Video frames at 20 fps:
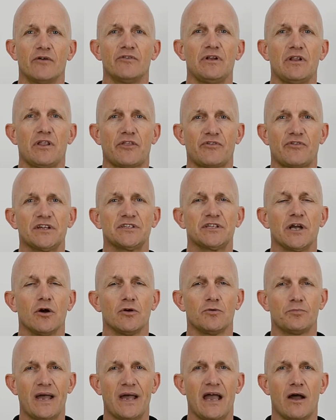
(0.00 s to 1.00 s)
threshold
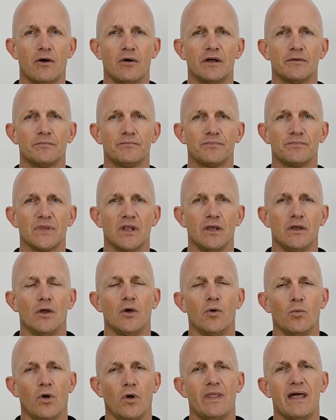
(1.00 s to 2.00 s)
power.
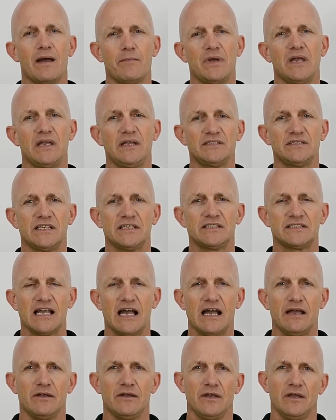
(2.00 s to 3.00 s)
What that means is
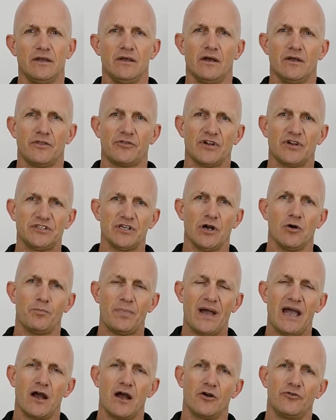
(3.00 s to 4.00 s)
that threshold
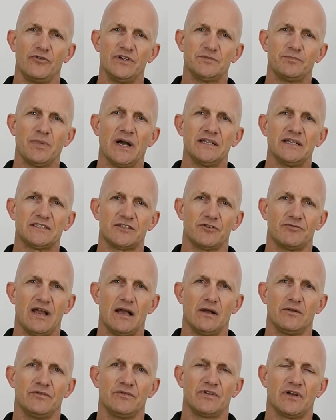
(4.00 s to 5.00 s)
power is based
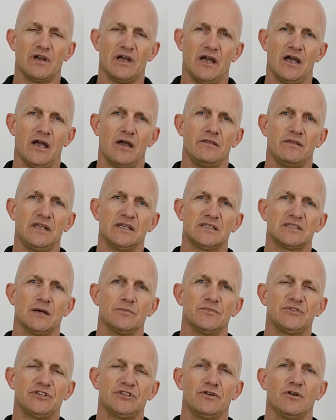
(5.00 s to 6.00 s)
around the
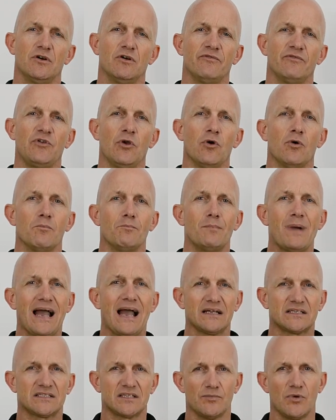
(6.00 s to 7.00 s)
assumption of your
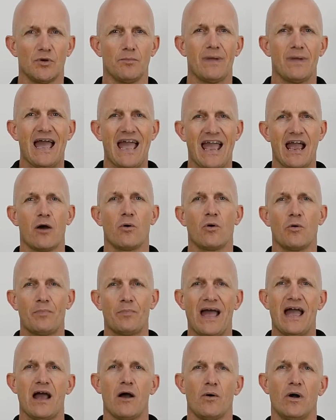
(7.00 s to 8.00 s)
maximum hour
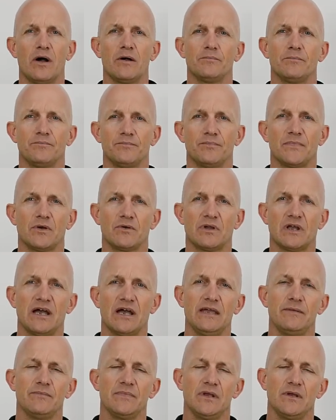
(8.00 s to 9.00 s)
power. Okay,
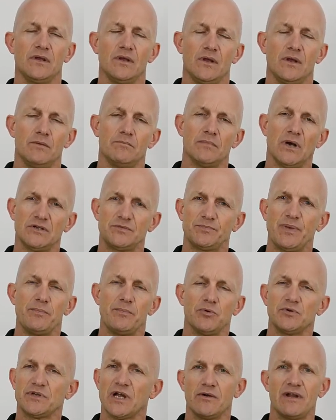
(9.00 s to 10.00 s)
most people
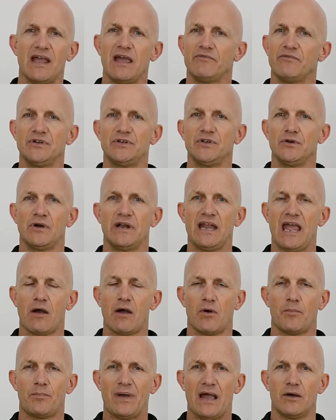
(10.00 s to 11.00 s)
don't ever do an hour
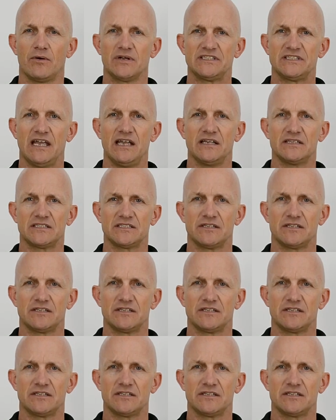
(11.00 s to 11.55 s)
power test,